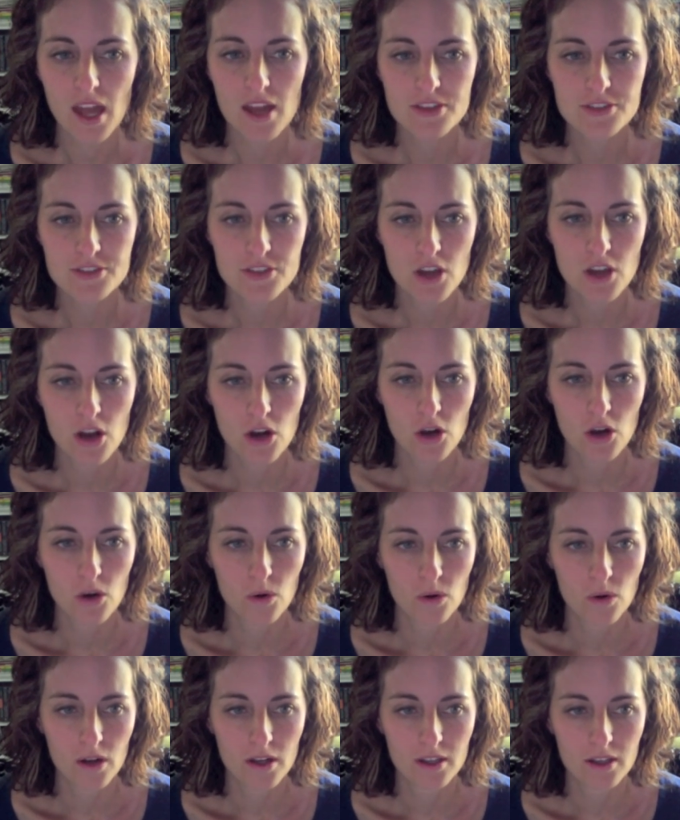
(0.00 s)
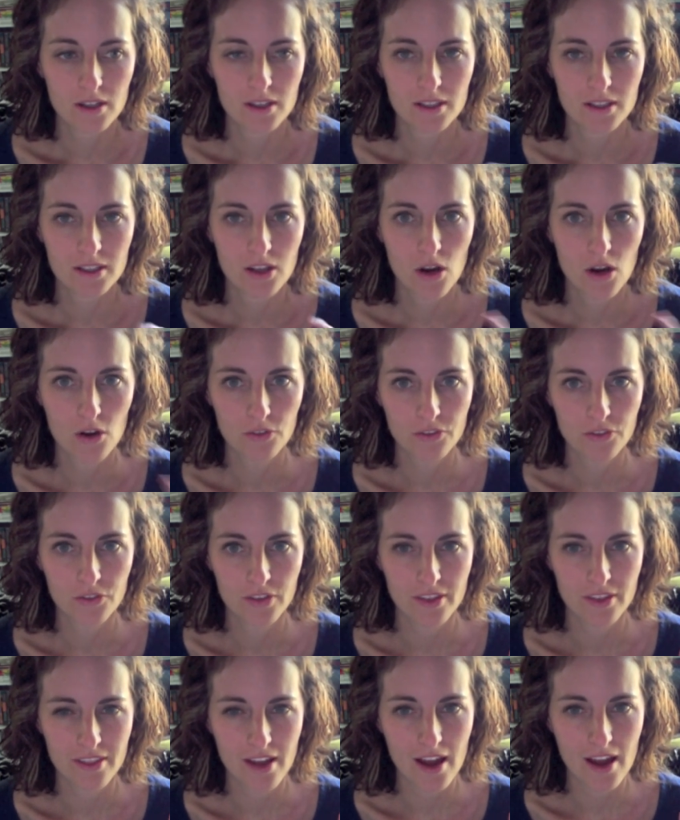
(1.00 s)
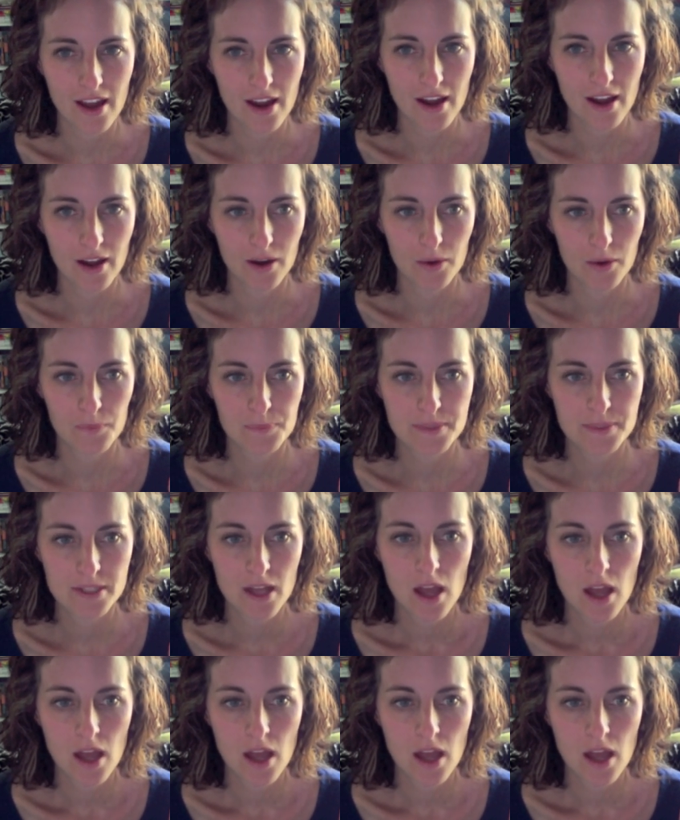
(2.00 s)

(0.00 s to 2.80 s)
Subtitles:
So hopefully that helps.